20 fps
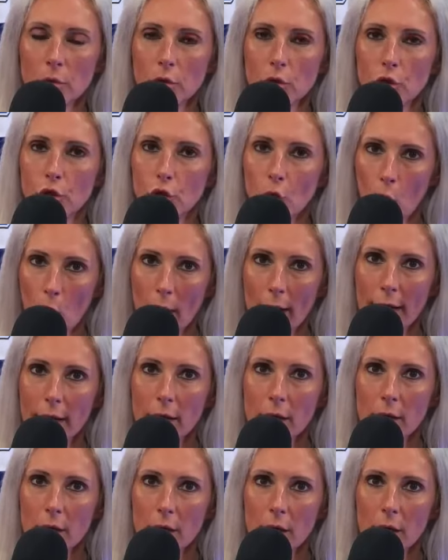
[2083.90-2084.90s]

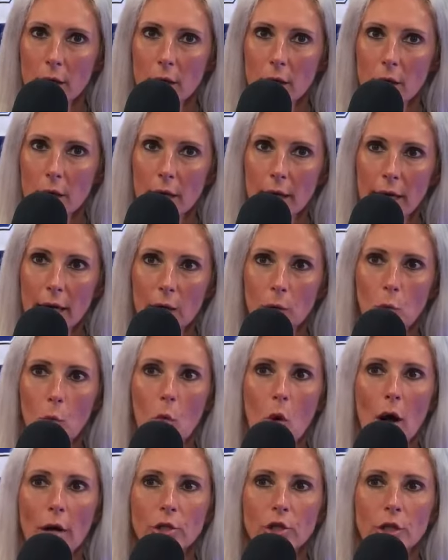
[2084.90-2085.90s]
joy in
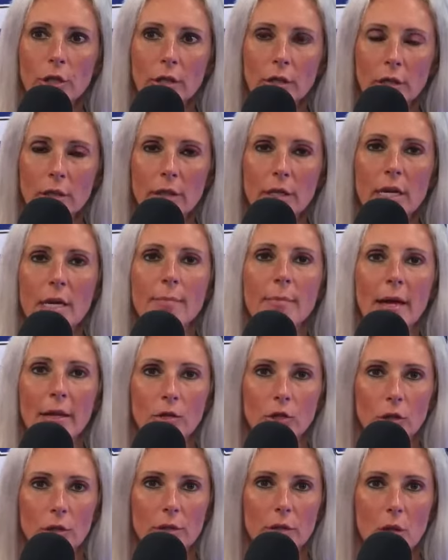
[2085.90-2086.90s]
watching the team that
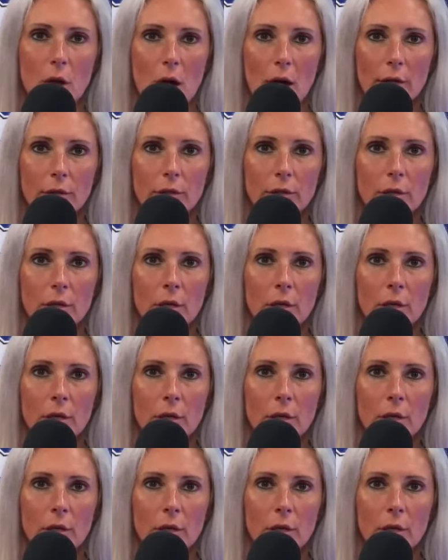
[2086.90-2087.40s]
just lost.